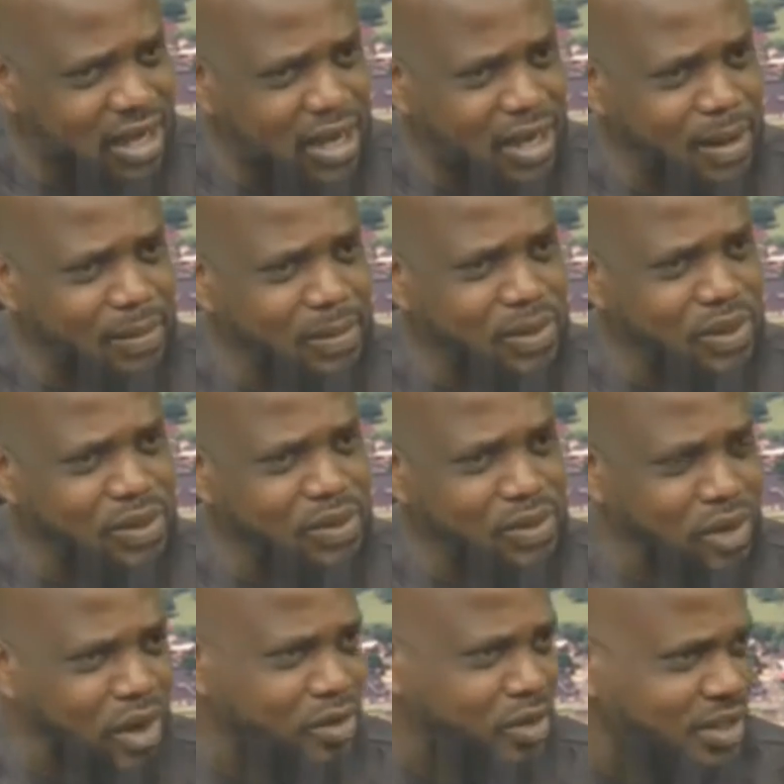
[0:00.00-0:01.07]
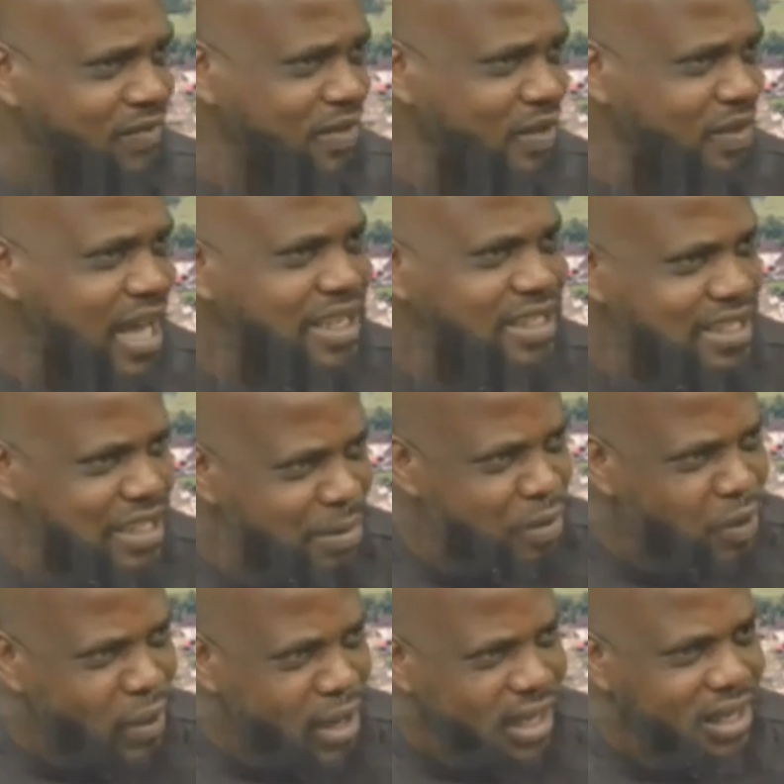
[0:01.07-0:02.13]
Do doctors feel that
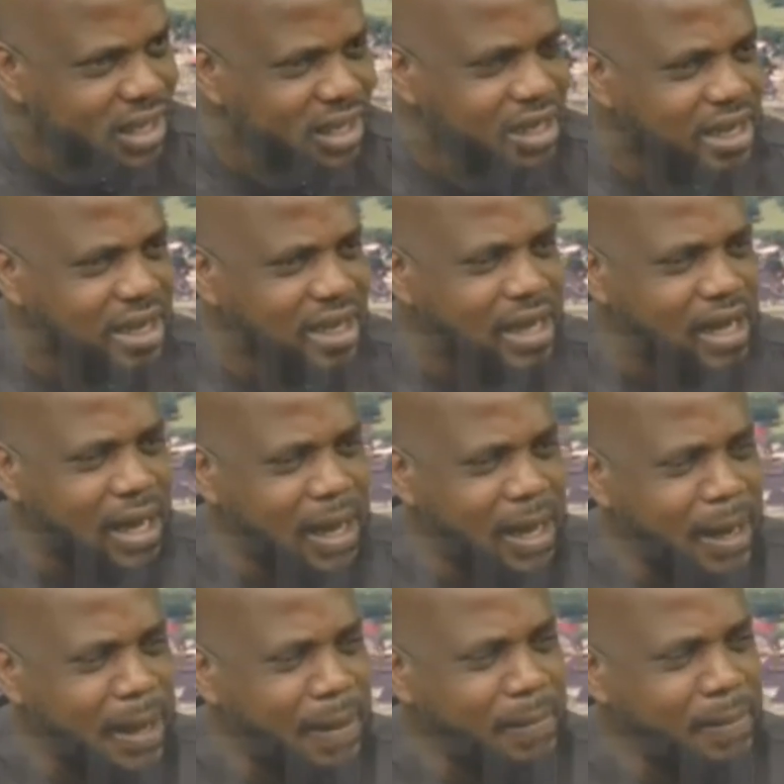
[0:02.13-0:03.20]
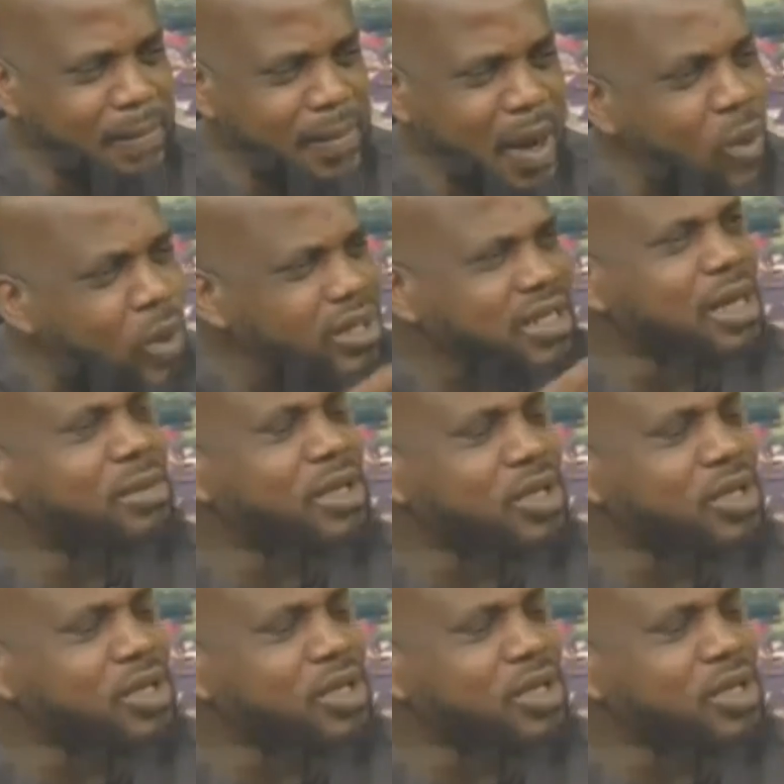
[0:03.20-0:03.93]
same way? And what